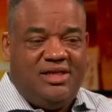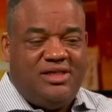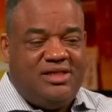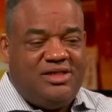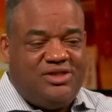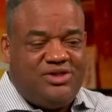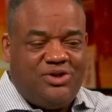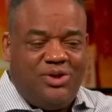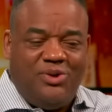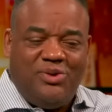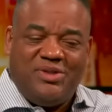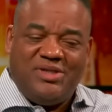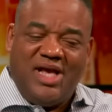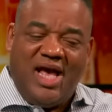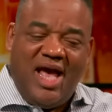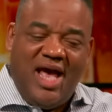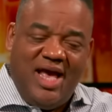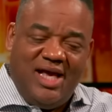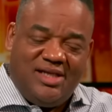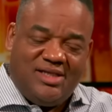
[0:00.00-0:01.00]
Joel's
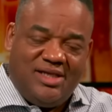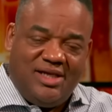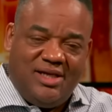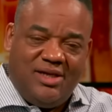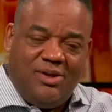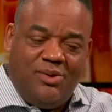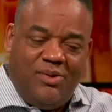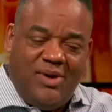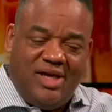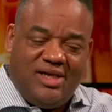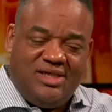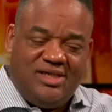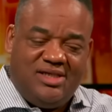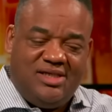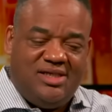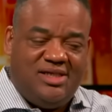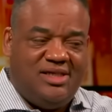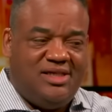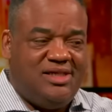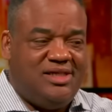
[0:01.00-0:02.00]
asking
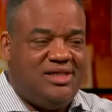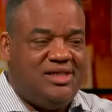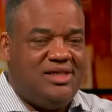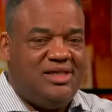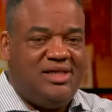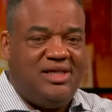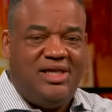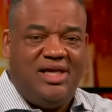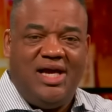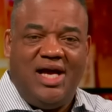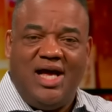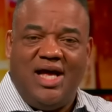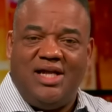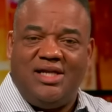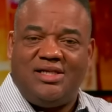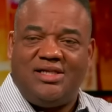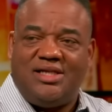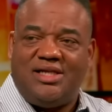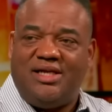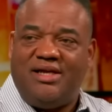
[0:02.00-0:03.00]
questions, and
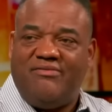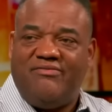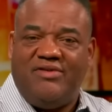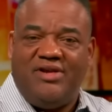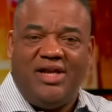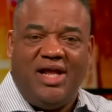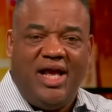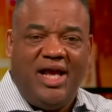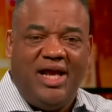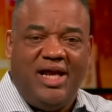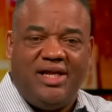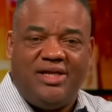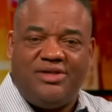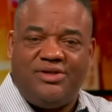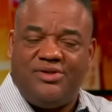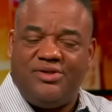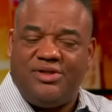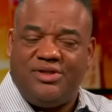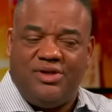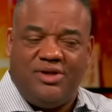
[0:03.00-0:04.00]
Deion's giving
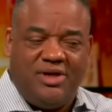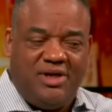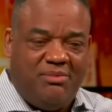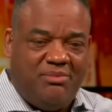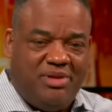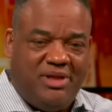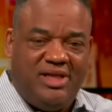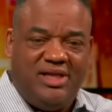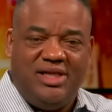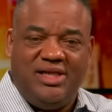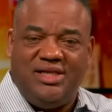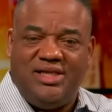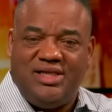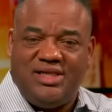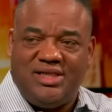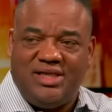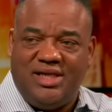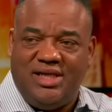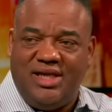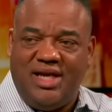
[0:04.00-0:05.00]
answers that are completely
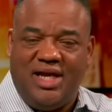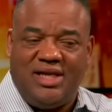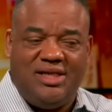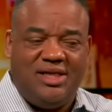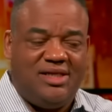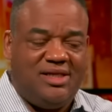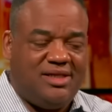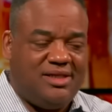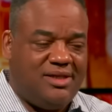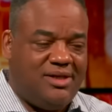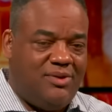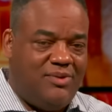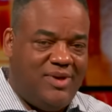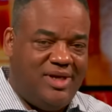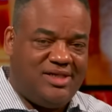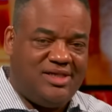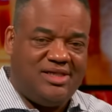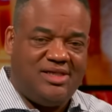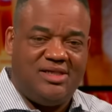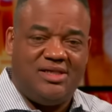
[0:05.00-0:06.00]
disconnected to the
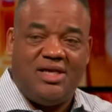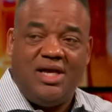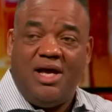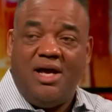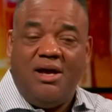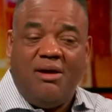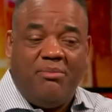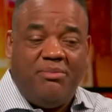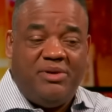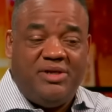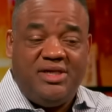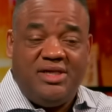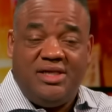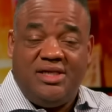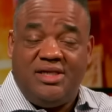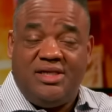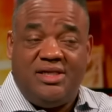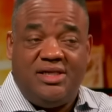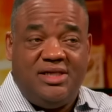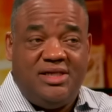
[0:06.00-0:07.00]
questions. But
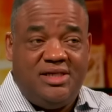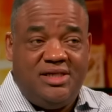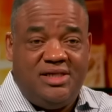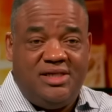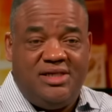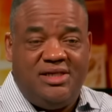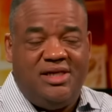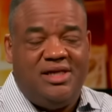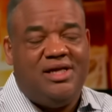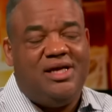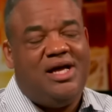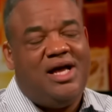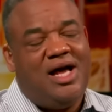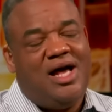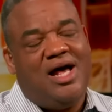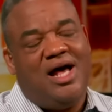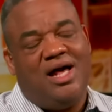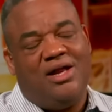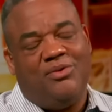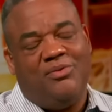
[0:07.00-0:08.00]

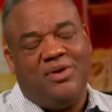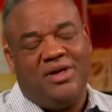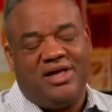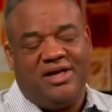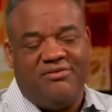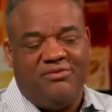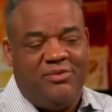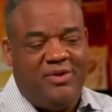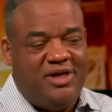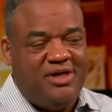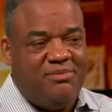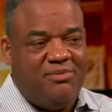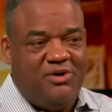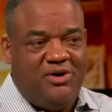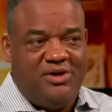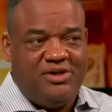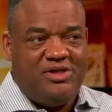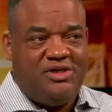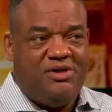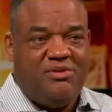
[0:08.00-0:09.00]
I don't want to give away
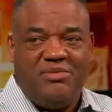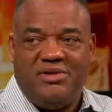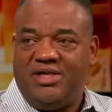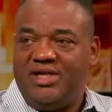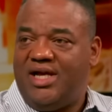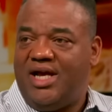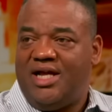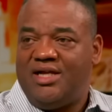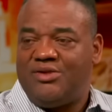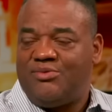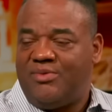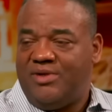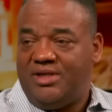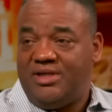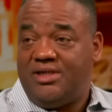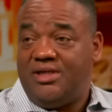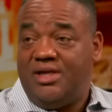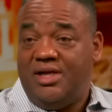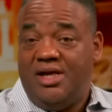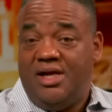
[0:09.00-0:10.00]
tomorrow's show, but Deion's
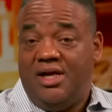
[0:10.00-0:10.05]
written,